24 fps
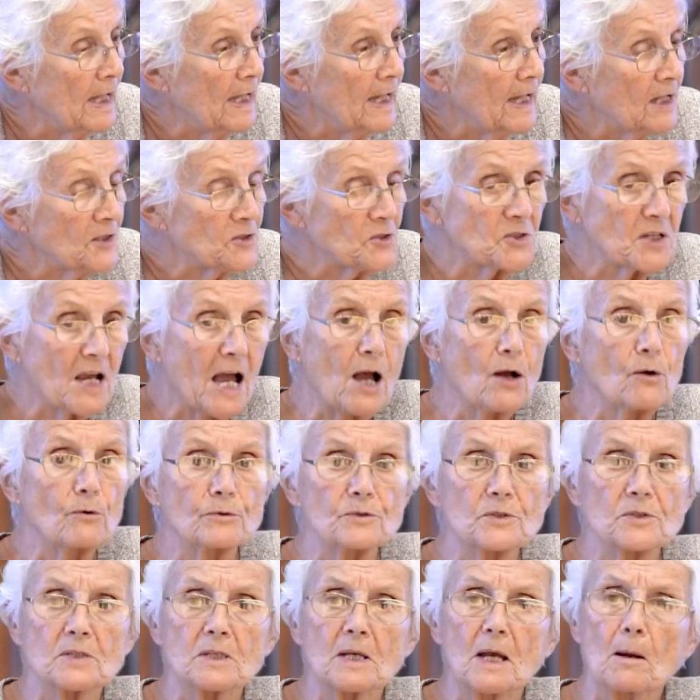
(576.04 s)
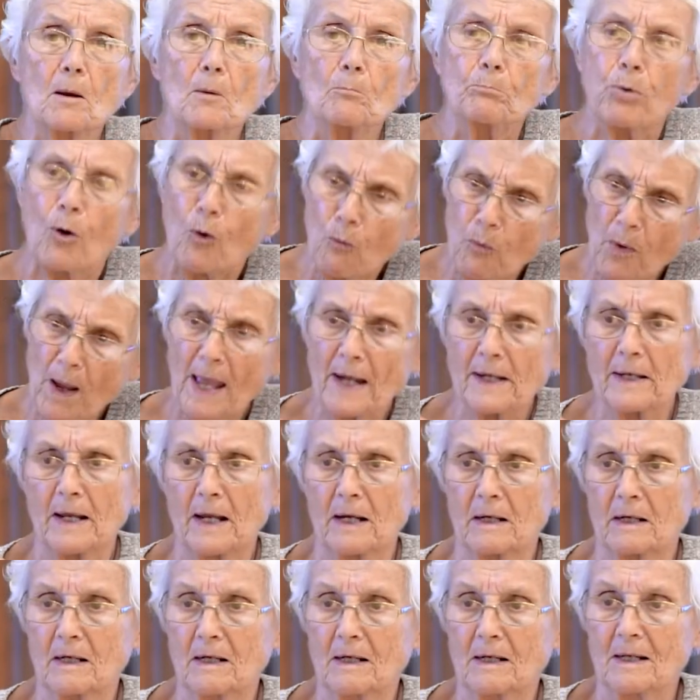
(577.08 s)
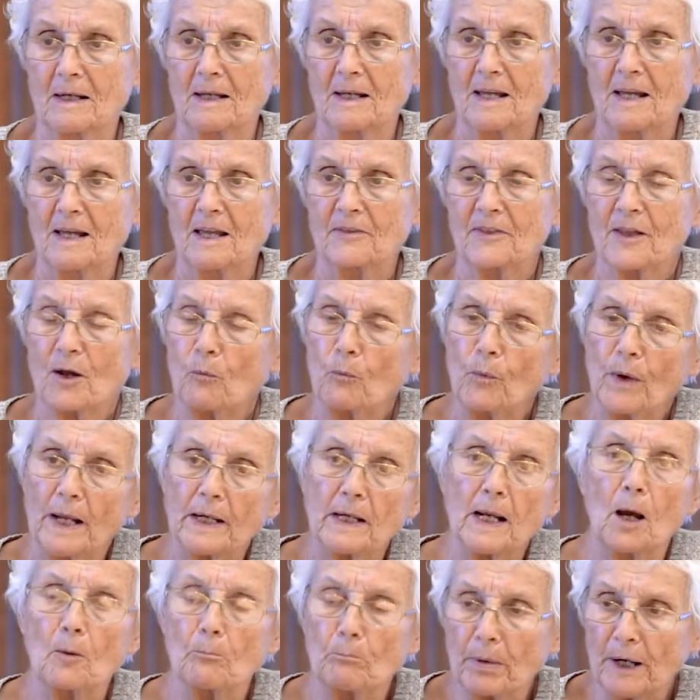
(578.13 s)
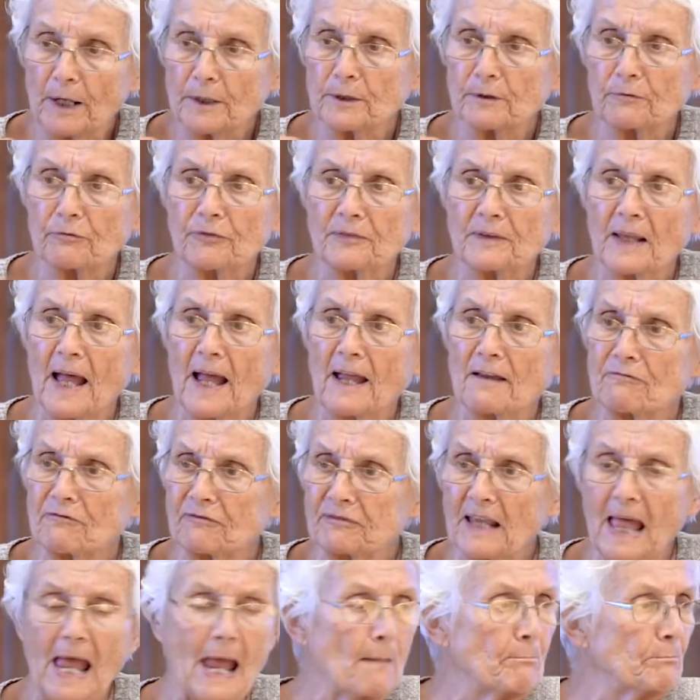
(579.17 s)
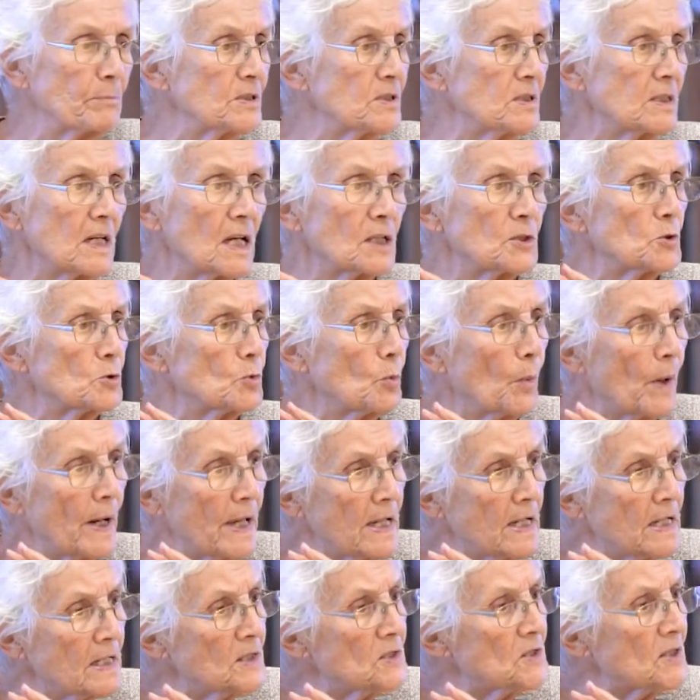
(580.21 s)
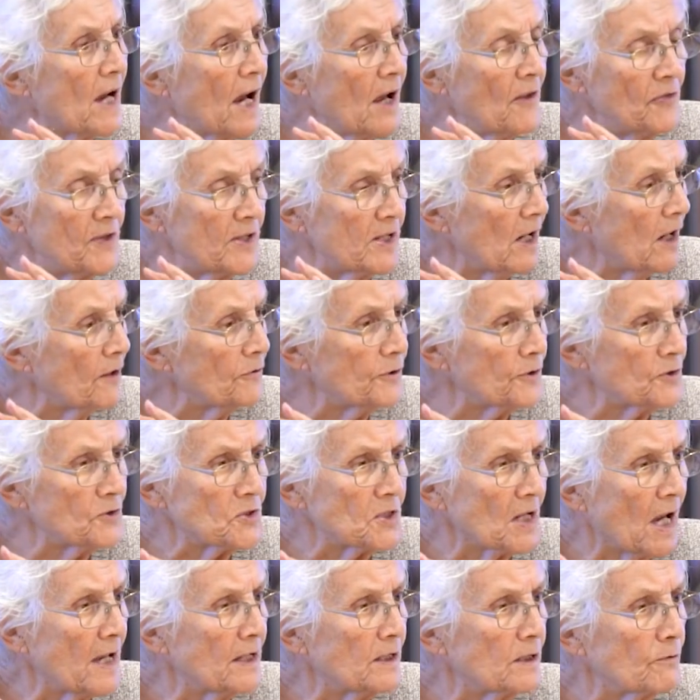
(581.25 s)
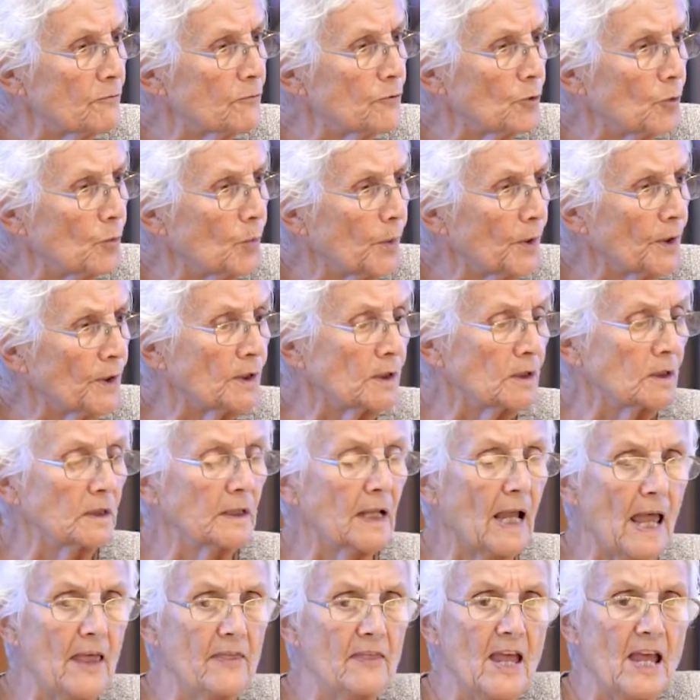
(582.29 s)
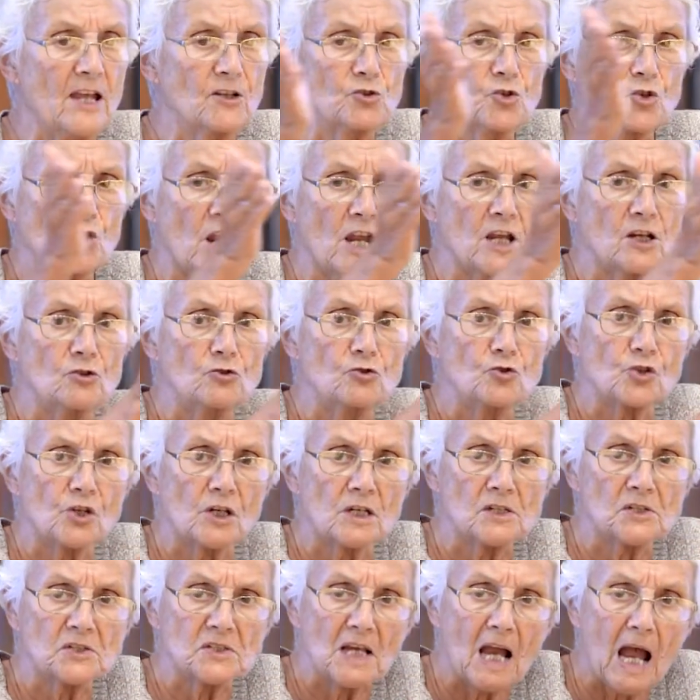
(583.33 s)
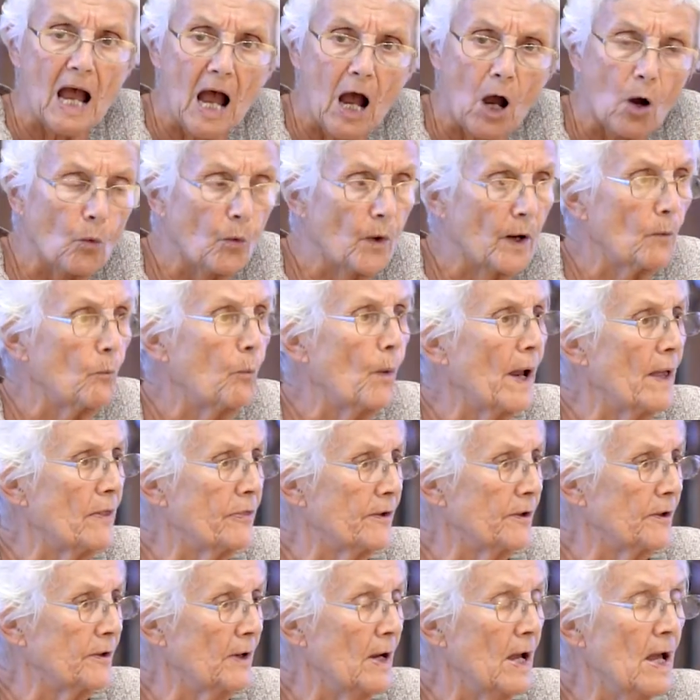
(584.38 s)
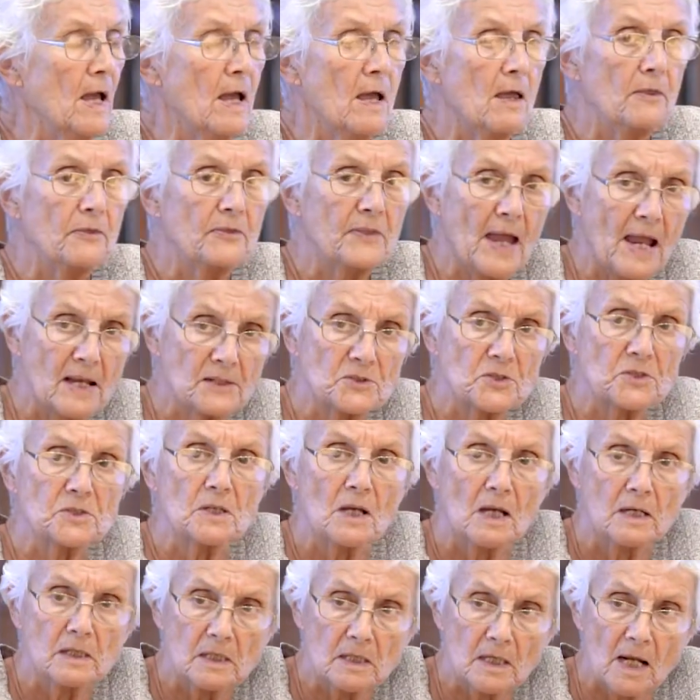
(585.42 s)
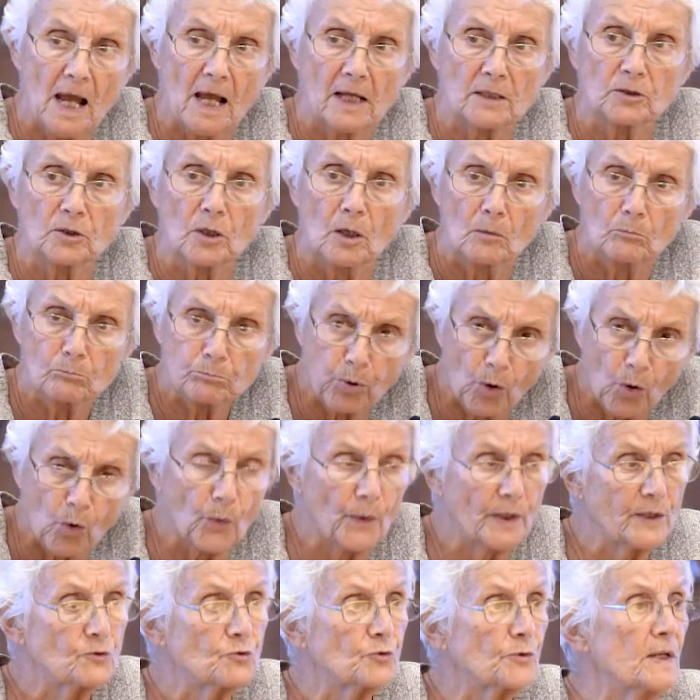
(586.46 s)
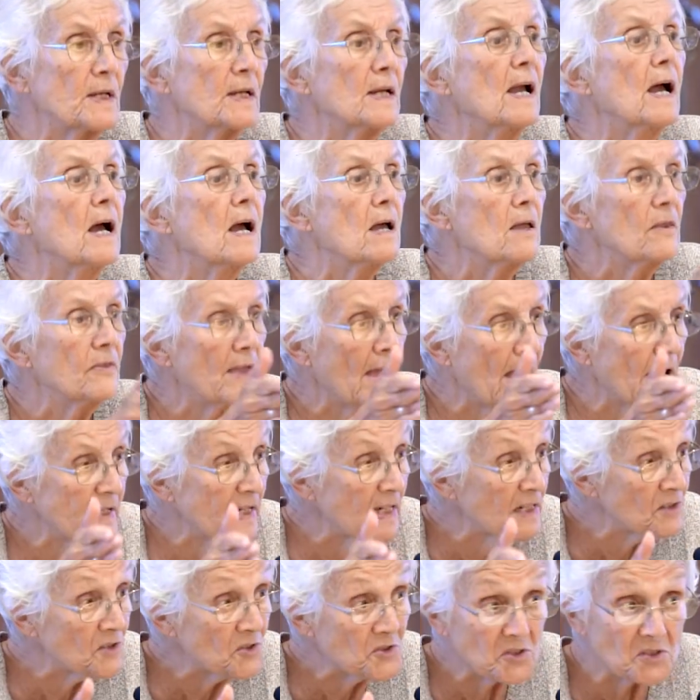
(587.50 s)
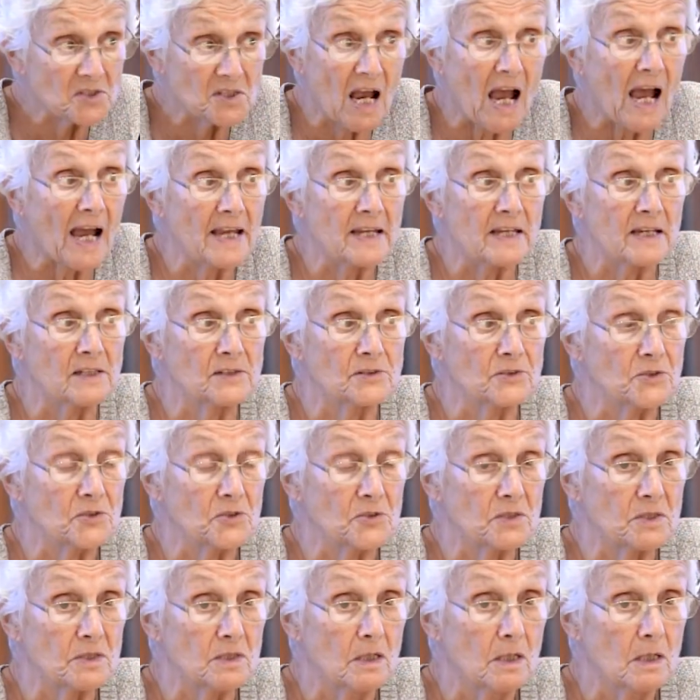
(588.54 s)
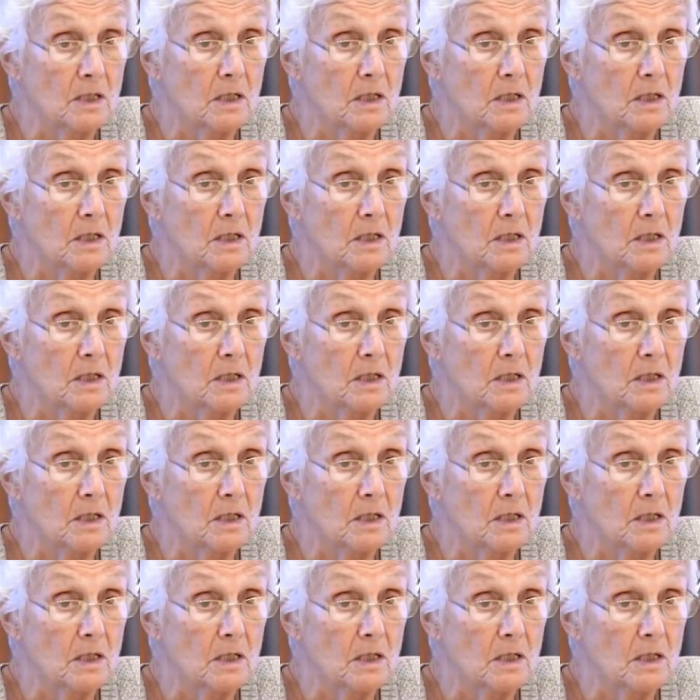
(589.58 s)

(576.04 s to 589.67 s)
It sounds poetic that when a butterfly flaps its wings on the other side of the world, it changes our weather. That's not poetry, that is science.